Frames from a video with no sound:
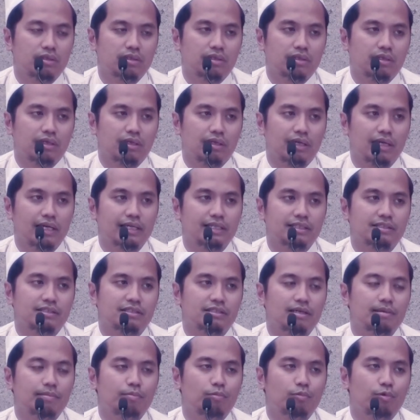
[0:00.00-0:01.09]
like
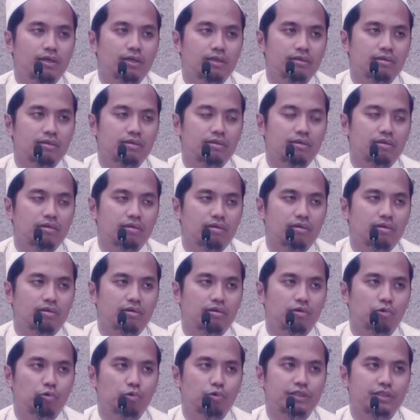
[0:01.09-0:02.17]
someone
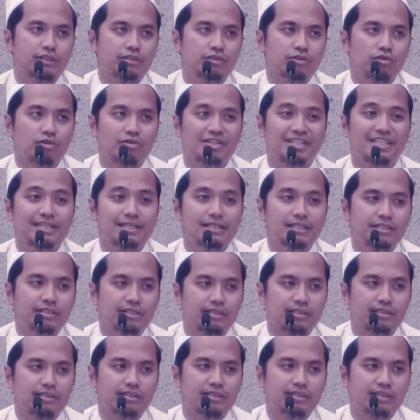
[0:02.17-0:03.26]
who is not
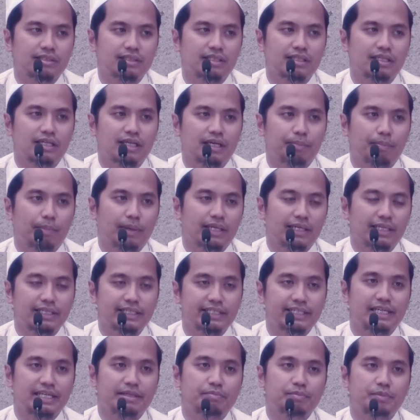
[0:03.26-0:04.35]
religious, but he
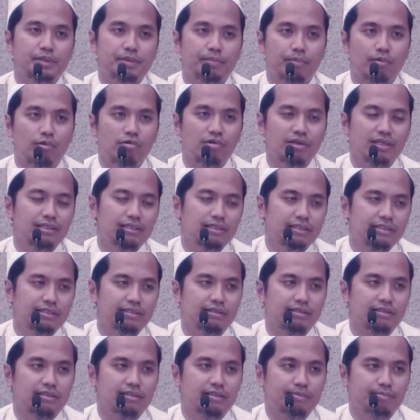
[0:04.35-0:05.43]
can be more
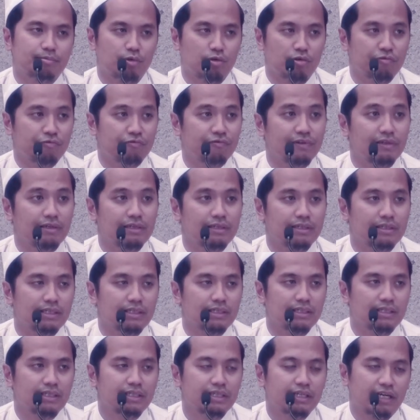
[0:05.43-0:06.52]
religious, more
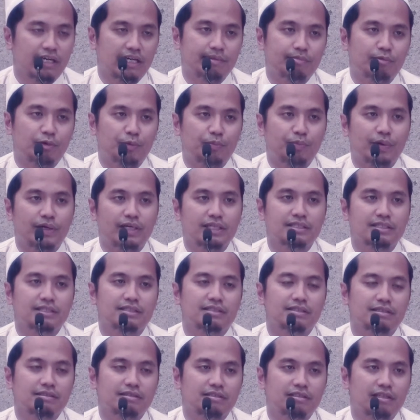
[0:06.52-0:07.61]
filial, and more pious
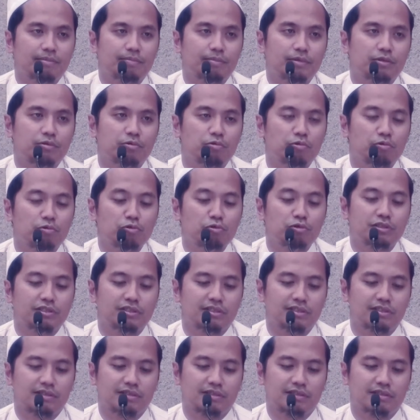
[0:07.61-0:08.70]
than someone who
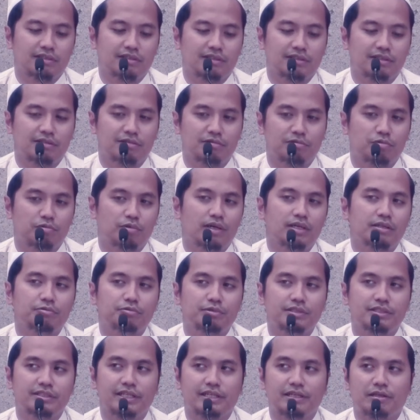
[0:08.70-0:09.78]
looks, what we
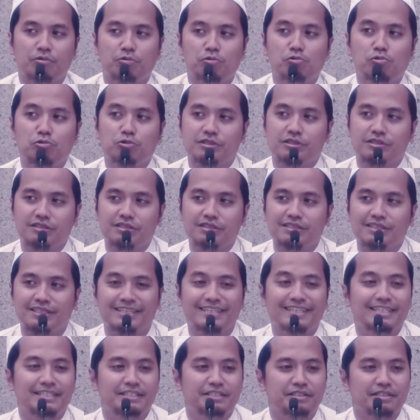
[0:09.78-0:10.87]
say, looks
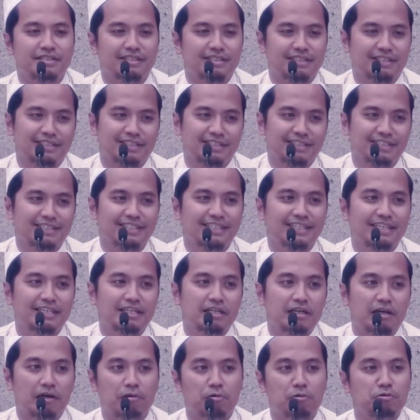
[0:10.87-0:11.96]
religious.
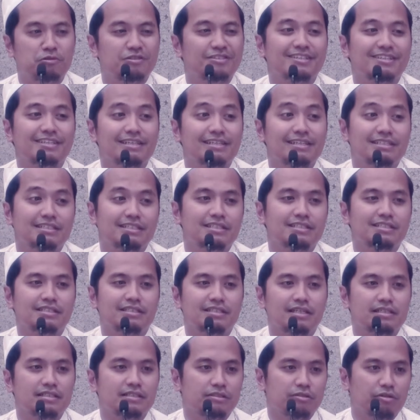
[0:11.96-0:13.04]
Looks religious
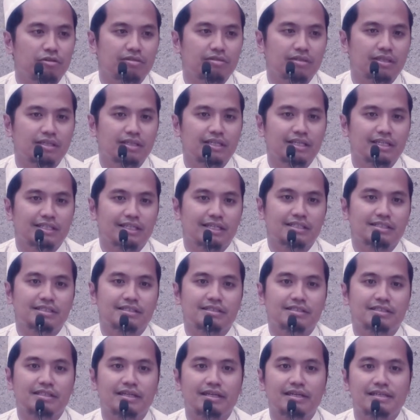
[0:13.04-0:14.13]
does not
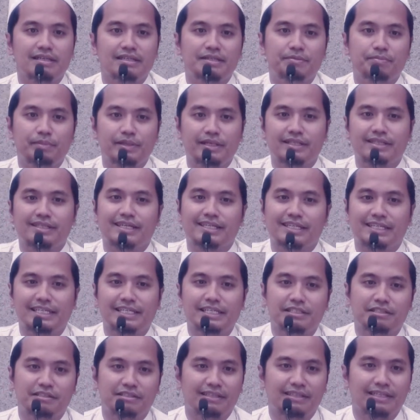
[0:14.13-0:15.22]
necessarily mean that he
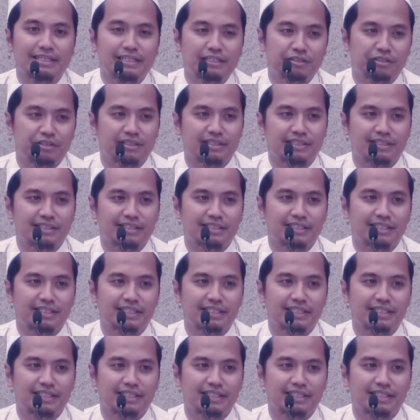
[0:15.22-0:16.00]
is religious.